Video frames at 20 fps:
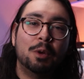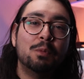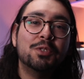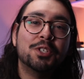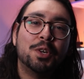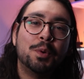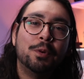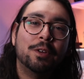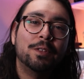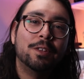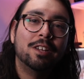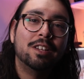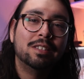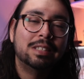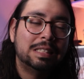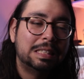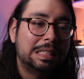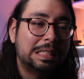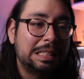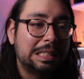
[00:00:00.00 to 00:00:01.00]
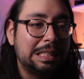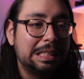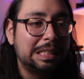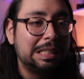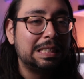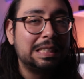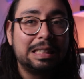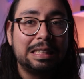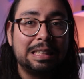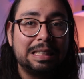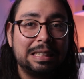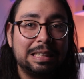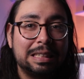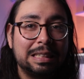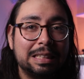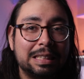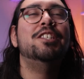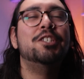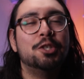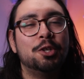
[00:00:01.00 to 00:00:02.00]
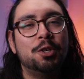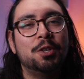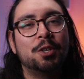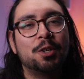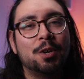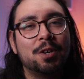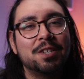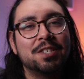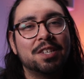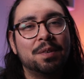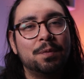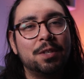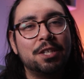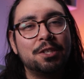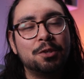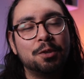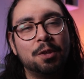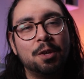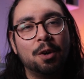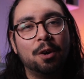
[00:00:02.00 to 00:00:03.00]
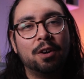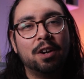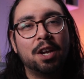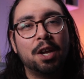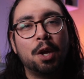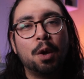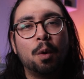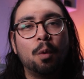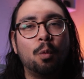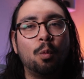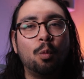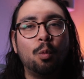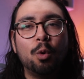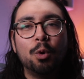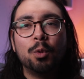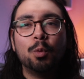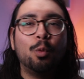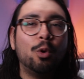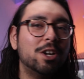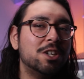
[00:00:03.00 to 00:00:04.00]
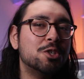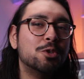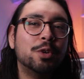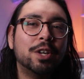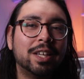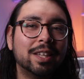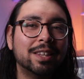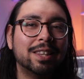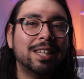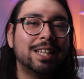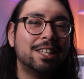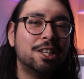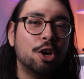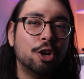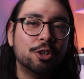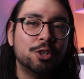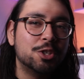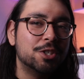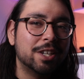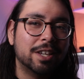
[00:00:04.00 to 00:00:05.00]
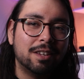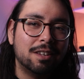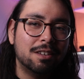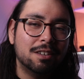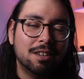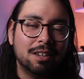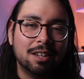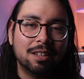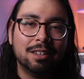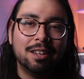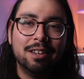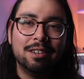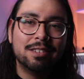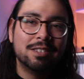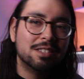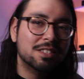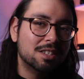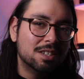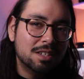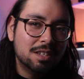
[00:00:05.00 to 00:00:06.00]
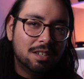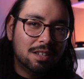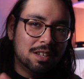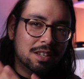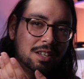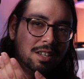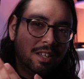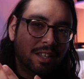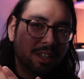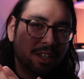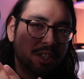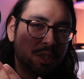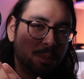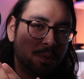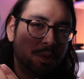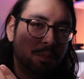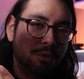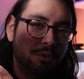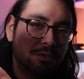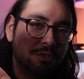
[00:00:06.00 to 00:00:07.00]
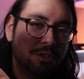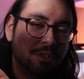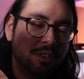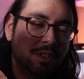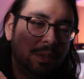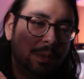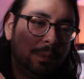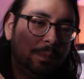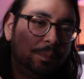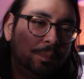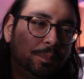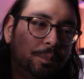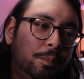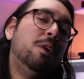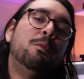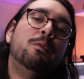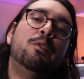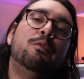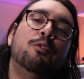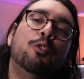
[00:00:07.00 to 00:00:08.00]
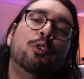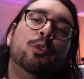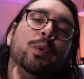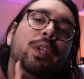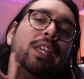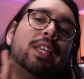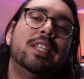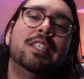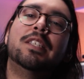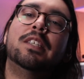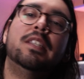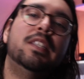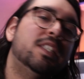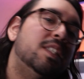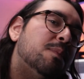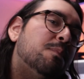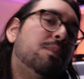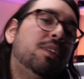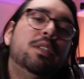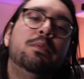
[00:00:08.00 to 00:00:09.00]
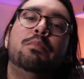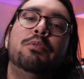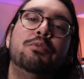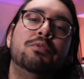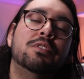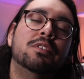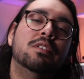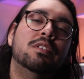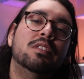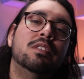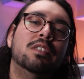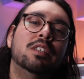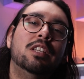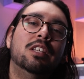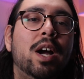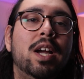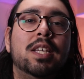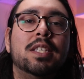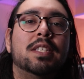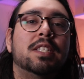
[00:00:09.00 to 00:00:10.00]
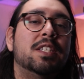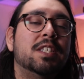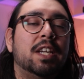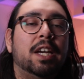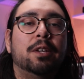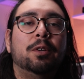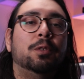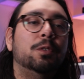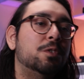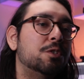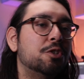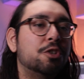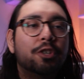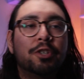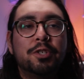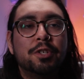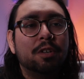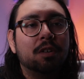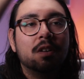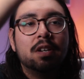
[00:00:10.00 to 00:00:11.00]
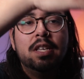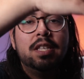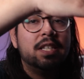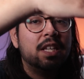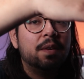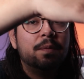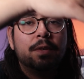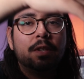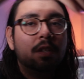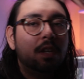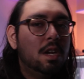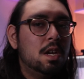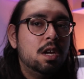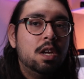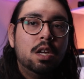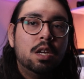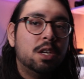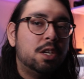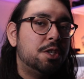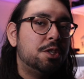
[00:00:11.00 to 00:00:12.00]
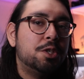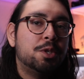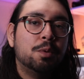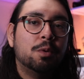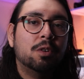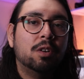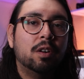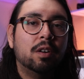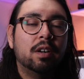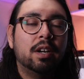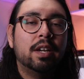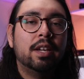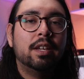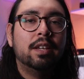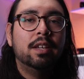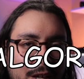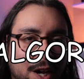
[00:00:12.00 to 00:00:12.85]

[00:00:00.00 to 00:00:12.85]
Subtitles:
sorry about that. Let's turn an R7 into the R8 with one trick that doctors hate, and that is the speed booster. But before we get into the speed boosting, why is this title turn your R7 into an R8?